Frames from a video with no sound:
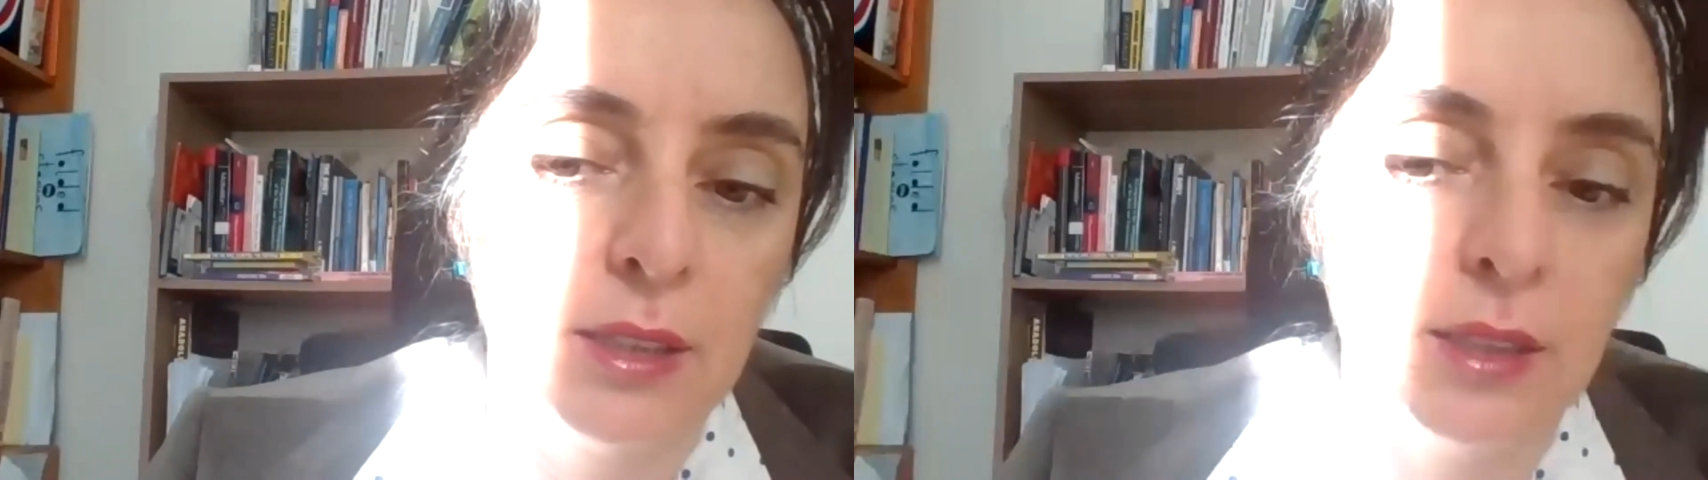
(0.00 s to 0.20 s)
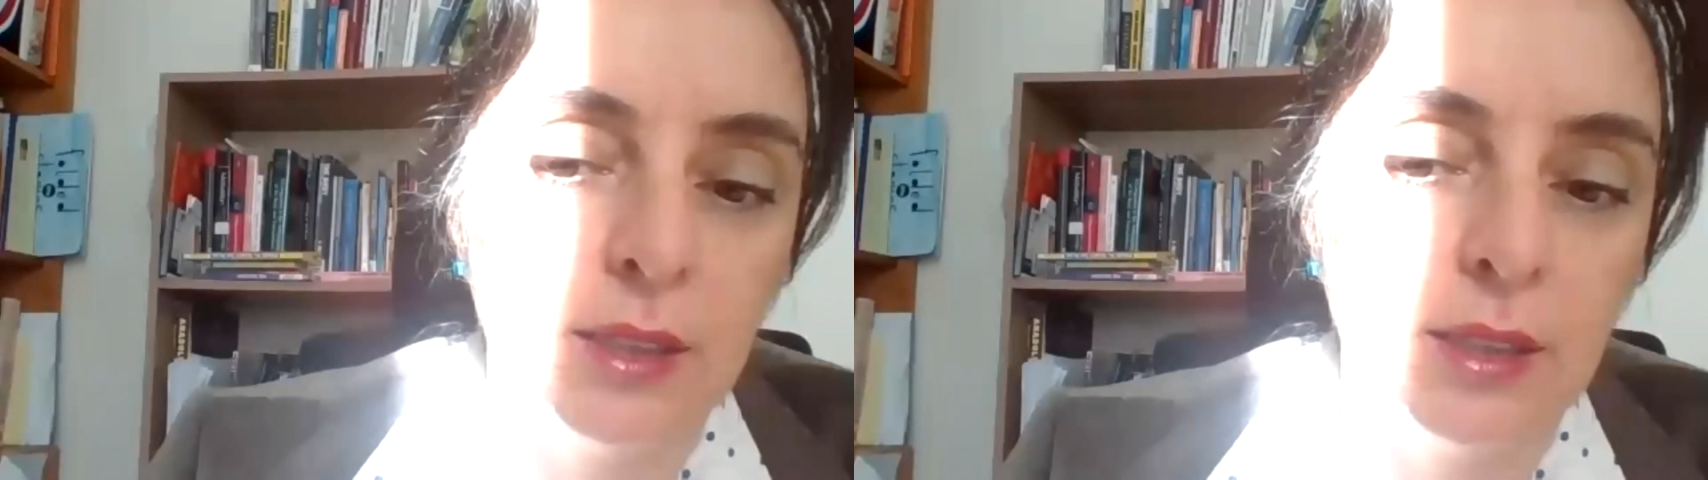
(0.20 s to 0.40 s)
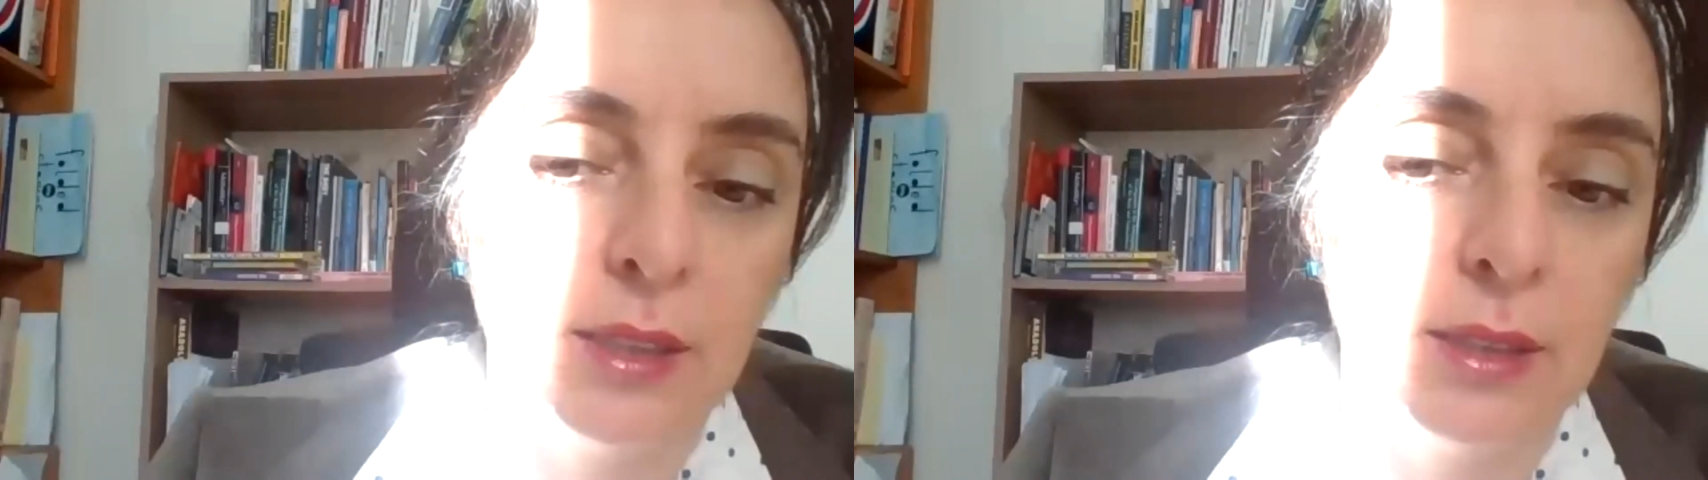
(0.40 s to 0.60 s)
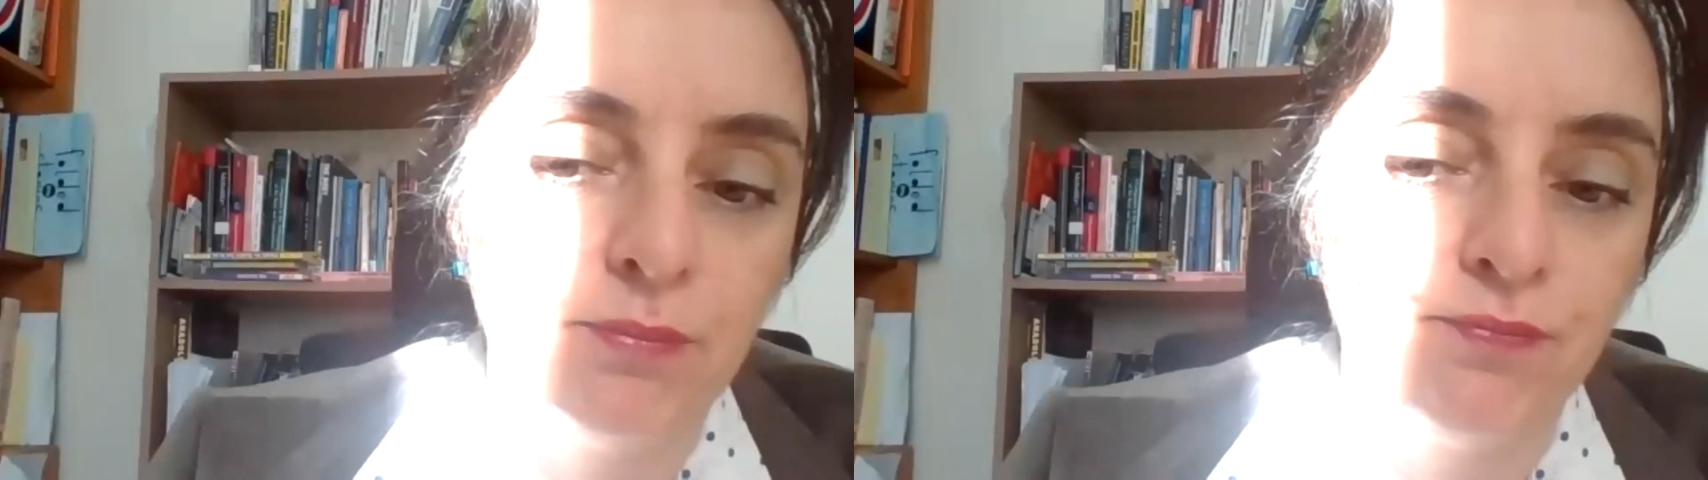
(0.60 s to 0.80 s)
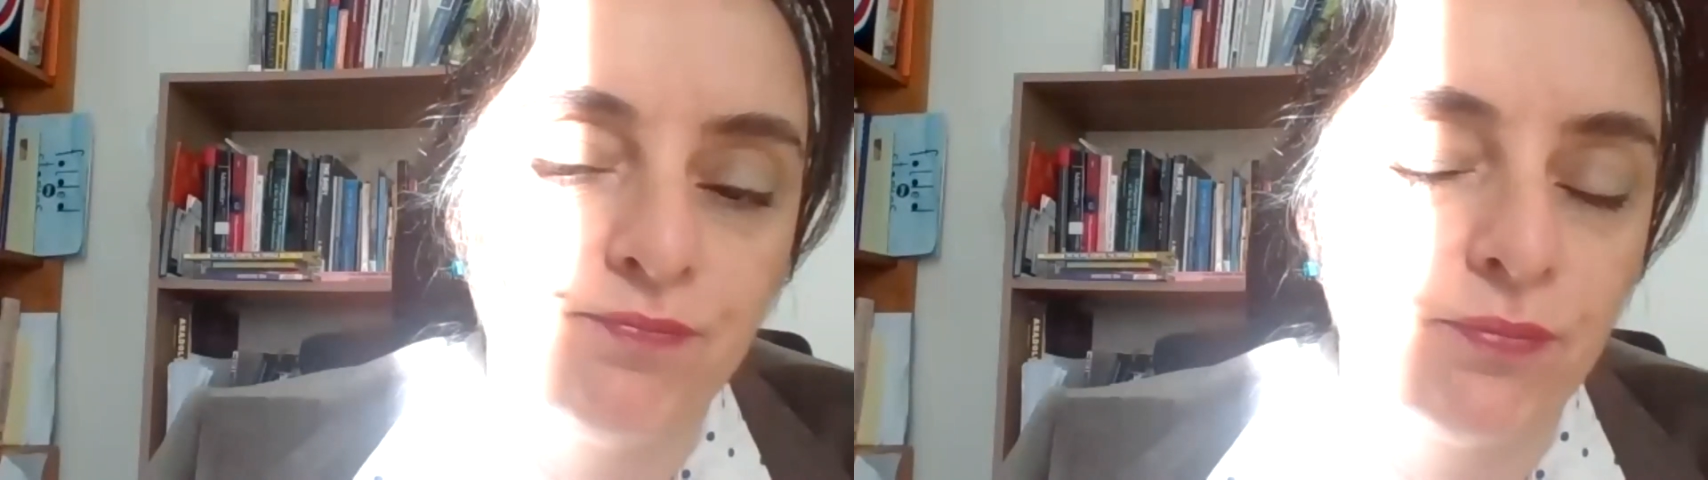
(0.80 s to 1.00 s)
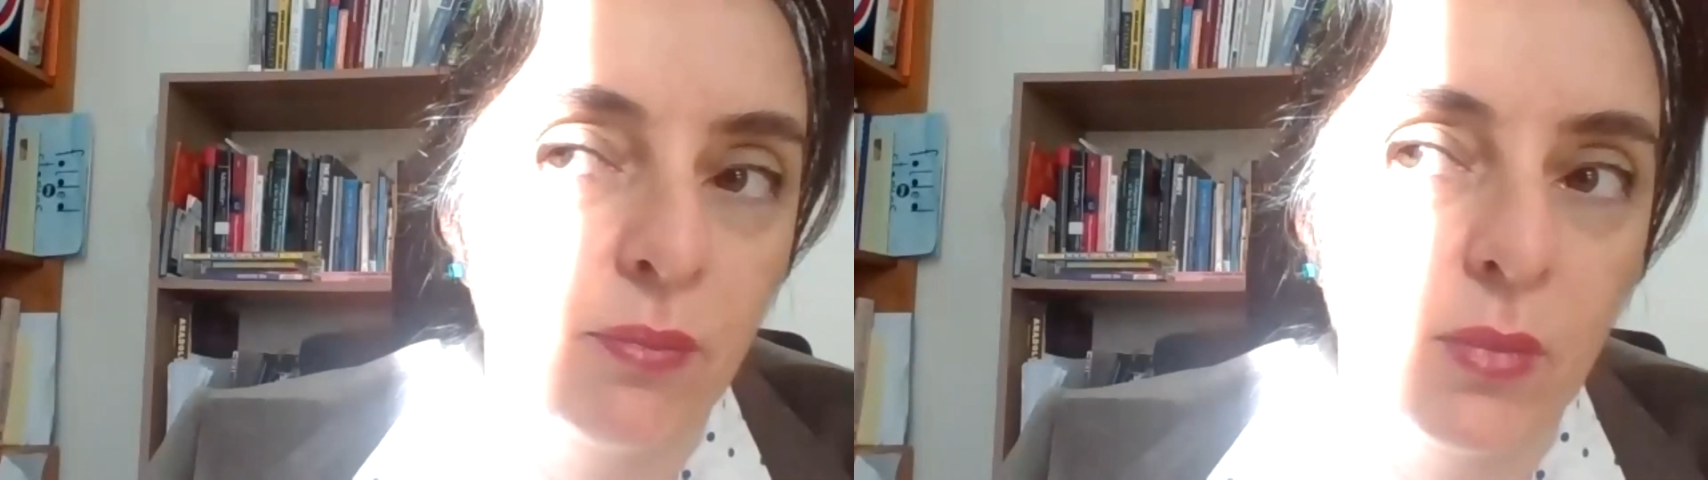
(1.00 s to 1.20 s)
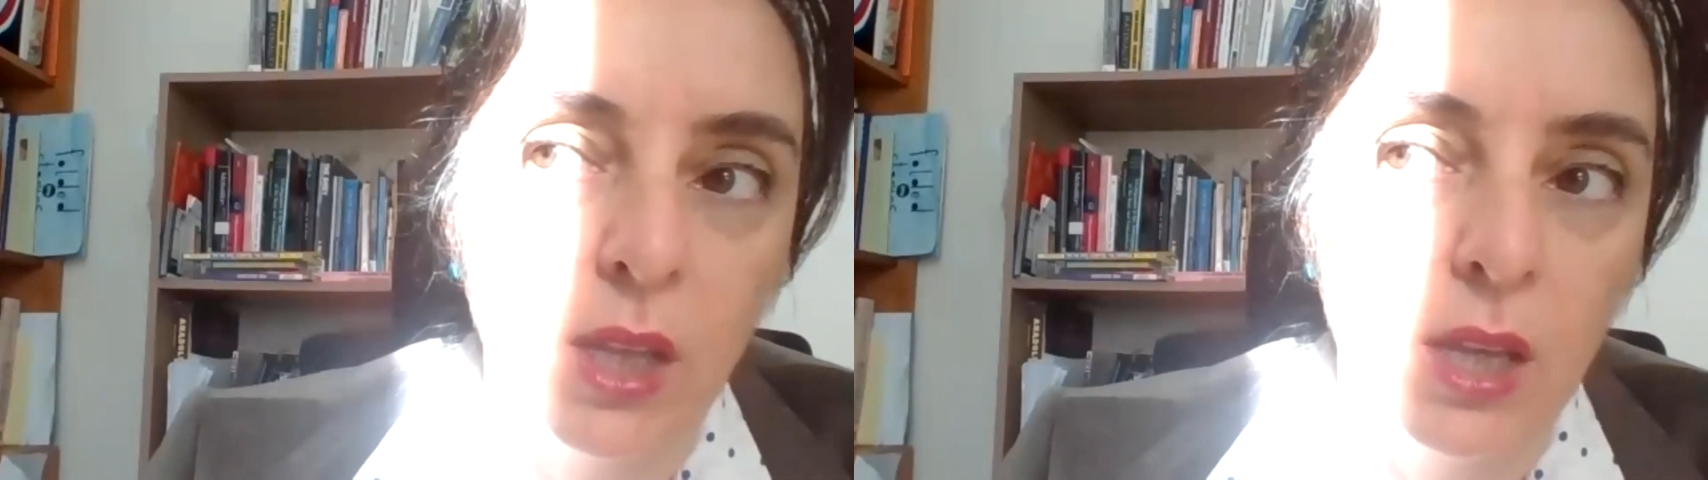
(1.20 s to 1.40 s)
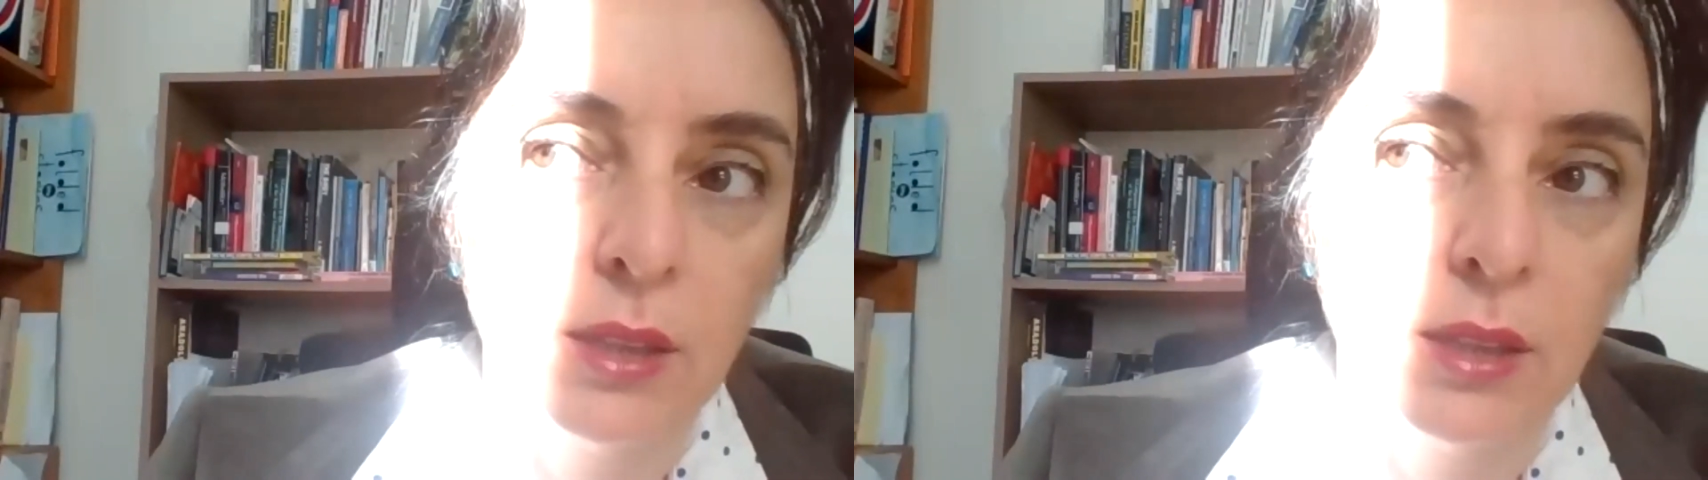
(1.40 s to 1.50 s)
we also had some advantages